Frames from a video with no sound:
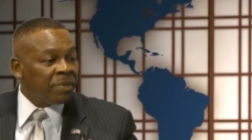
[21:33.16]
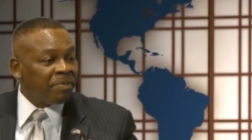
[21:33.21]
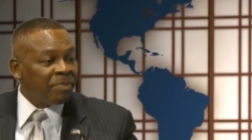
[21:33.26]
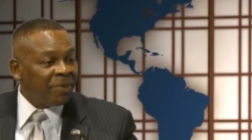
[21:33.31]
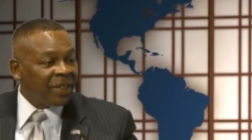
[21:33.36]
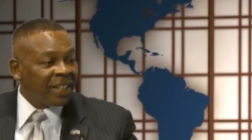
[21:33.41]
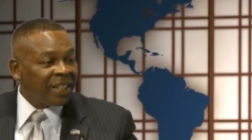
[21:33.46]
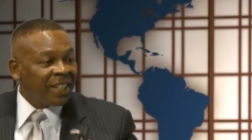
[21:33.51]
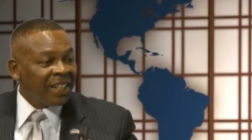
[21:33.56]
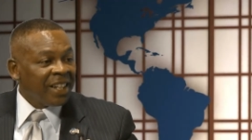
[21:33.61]
them.
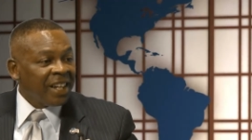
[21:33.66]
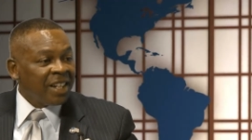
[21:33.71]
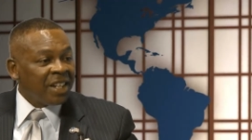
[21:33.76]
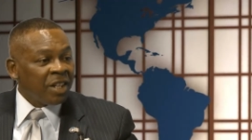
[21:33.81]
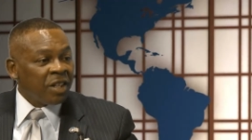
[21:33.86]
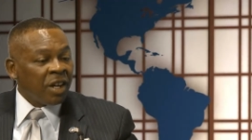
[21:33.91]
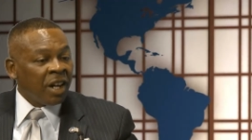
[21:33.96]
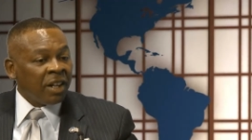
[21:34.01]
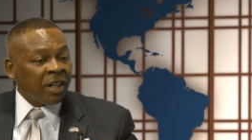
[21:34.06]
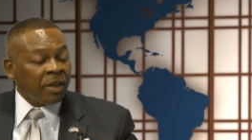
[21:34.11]

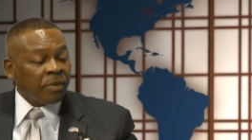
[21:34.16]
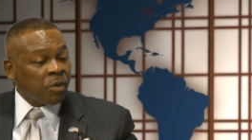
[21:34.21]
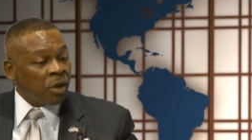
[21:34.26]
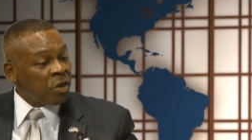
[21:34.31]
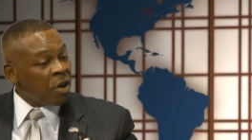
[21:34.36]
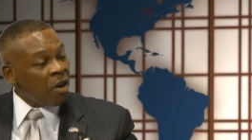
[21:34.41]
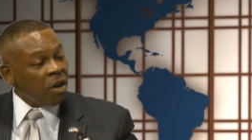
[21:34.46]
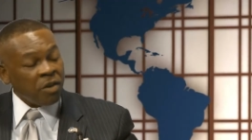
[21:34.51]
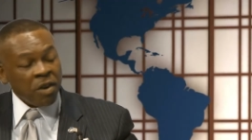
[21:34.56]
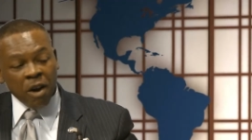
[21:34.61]

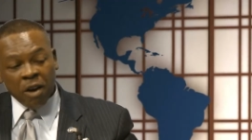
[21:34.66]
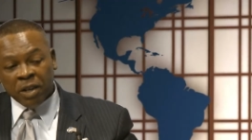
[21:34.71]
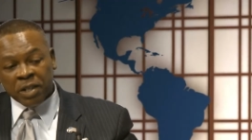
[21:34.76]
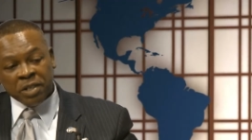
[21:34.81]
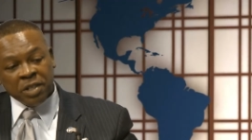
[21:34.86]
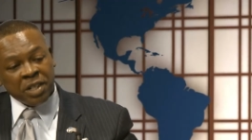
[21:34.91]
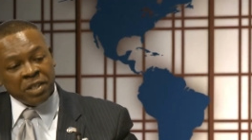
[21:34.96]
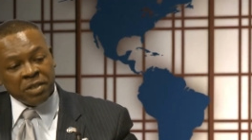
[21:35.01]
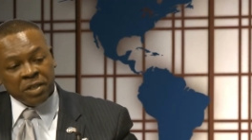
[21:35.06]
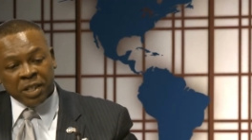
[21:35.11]
No,
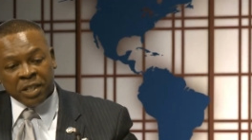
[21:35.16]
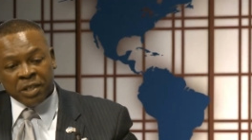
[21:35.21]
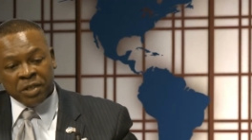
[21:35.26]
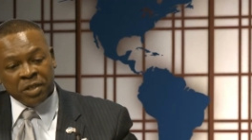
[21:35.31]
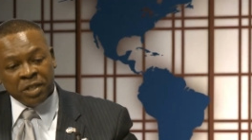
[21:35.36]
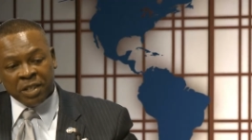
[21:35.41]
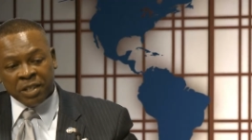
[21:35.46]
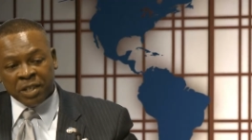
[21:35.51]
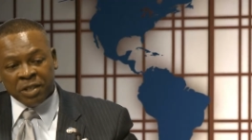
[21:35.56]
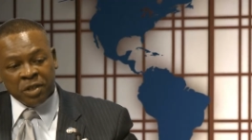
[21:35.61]
it's
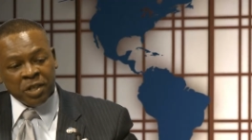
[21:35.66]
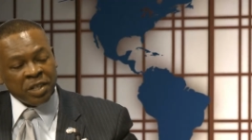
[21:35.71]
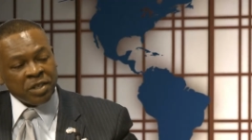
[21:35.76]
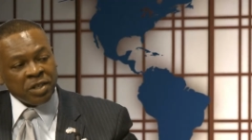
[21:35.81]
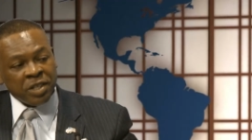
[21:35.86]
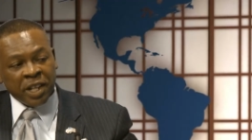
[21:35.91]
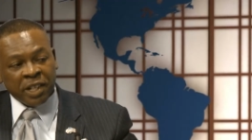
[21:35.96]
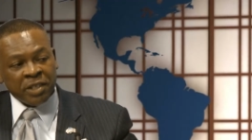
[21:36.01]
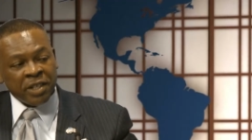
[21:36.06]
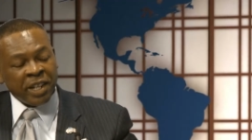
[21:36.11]

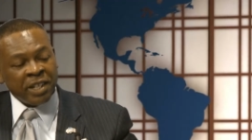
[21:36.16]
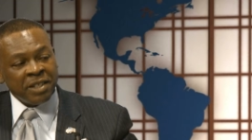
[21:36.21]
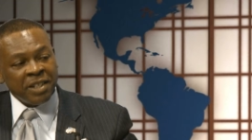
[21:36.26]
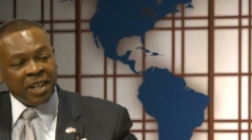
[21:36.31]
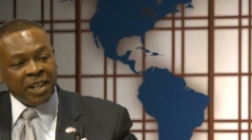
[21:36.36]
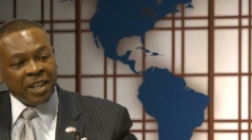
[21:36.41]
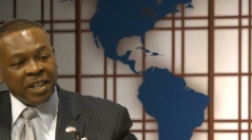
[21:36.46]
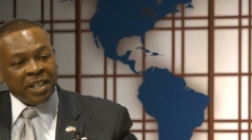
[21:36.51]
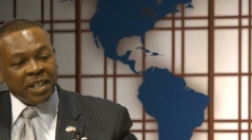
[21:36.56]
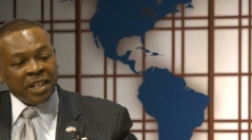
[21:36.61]
just
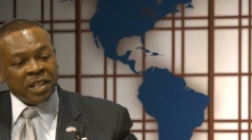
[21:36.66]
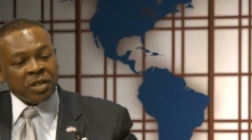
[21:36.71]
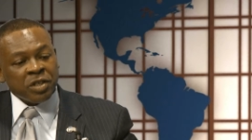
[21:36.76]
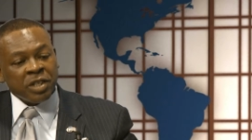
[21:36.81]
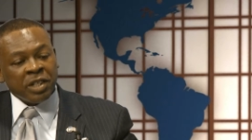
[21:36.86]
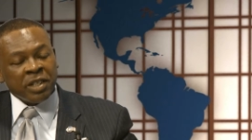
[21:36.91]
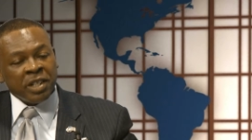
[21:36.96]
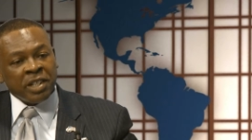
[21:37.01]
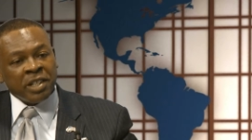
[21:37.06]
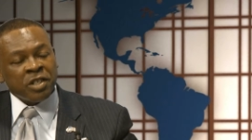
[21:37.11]

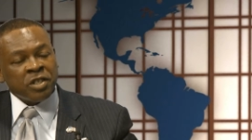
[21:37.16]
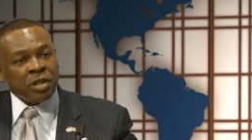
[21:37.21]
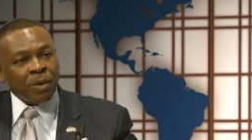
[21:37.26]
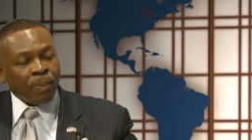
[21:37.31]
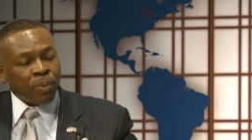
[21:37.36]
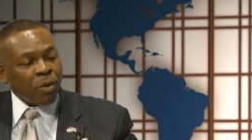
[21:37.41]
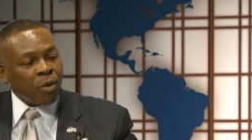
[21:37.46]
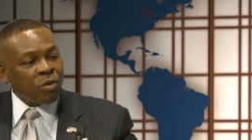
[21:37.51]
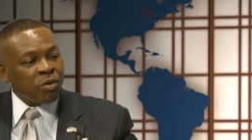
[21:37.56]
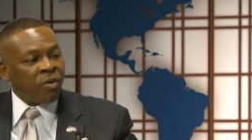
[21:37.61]
it's a
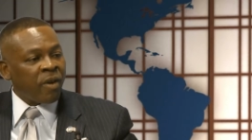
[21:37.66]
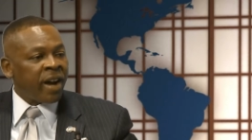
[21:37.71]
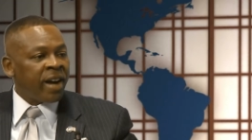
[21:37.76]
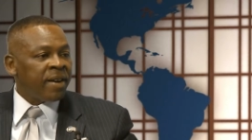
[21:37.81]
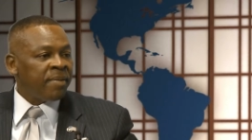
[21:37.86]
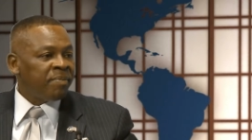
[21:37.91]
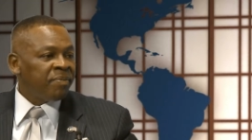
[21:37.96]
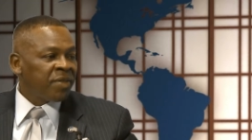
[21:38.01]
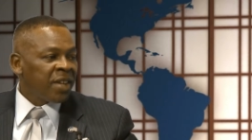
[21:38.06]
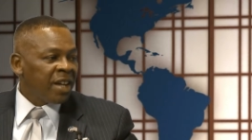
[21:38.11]

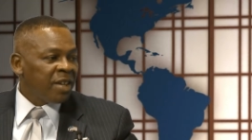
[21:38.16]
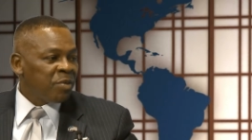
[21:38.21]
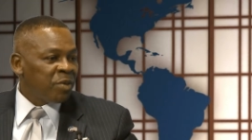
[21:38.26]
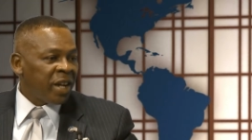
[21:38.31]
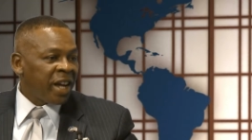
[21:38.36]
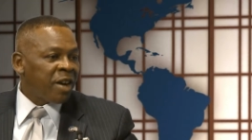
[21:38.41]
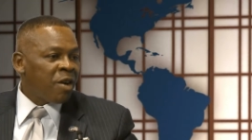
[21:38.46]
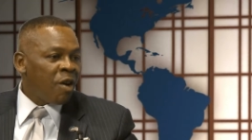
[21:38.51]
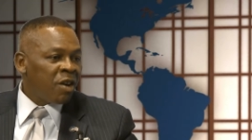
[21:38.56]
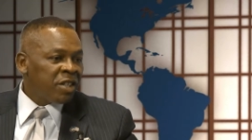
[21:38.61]
program. Well,
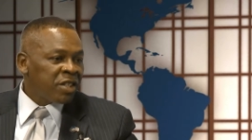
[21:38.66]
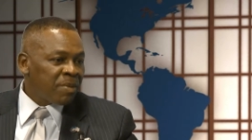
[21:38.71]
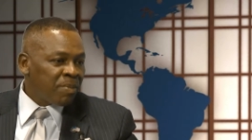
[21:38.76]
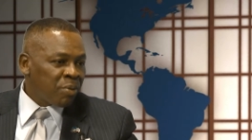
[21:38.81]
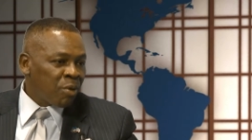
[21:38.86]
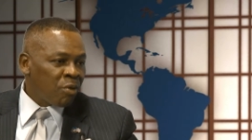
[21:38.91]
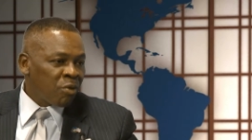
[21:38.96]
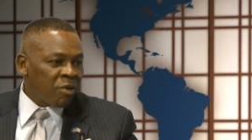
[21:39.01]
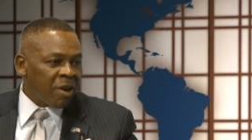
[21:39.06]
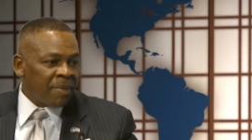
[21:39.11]
they call it a
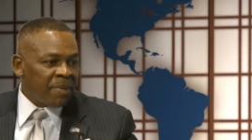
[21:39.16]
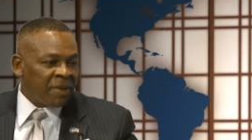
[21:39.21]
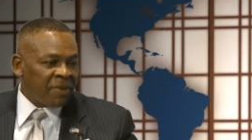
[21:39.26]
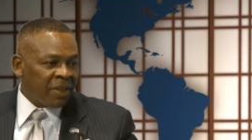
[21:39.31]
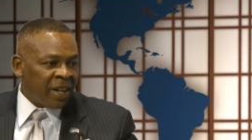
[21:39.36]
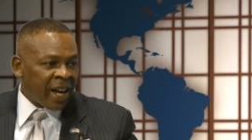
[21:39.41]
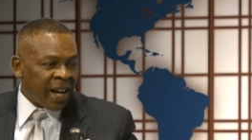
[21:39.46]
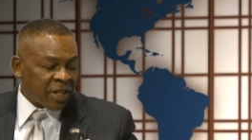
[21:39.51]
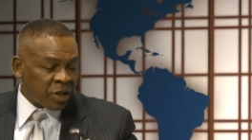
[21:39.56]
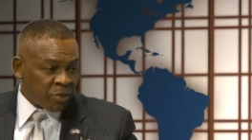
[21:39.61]
program of
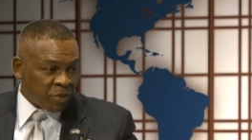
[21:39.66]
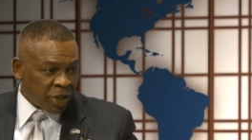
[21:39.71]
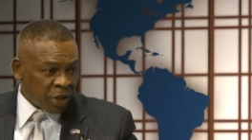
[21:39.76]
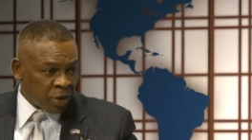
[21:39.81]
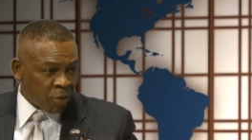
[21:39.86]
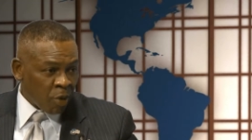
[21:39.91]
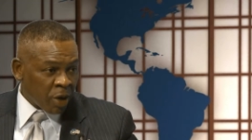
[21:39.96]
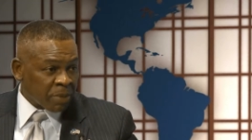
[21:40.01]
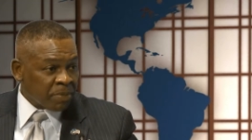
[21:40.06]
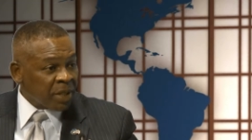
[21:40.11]
last
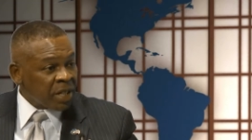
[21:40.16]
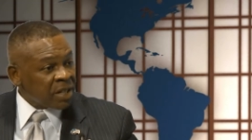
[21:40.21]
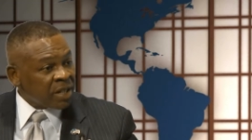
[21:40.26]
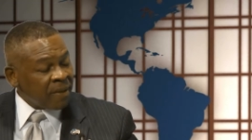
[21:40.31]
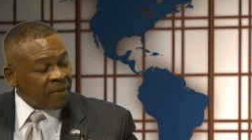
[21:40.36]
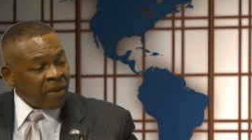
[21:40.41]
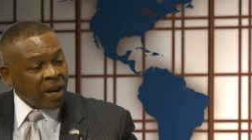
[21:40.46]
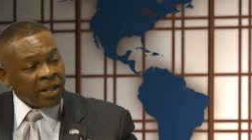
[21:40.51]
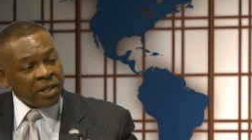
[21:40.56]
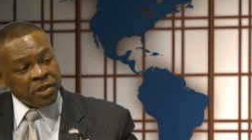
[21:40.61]
resort, but it's
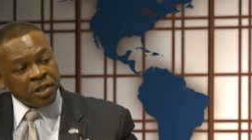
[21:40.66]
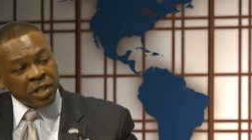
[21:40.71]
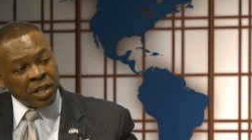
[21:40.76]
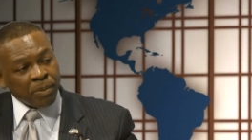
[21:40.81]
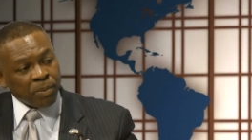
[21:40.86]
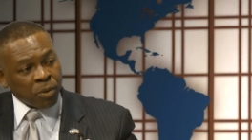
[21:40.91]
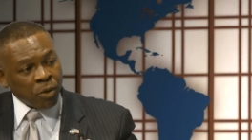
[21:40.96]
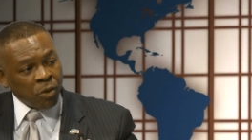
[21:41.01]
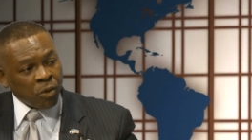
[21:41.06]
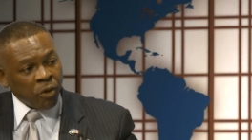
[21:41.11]
a volunteer
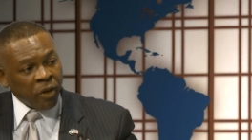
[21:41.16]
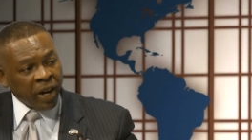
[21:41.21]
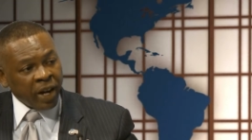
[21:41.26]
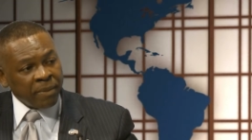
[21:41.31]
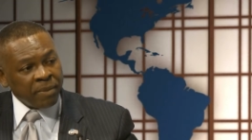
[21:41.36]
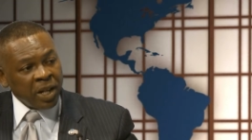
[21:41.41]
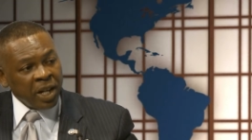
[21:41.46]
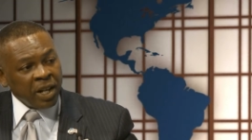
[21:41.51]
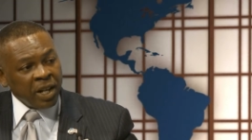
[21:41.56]
program.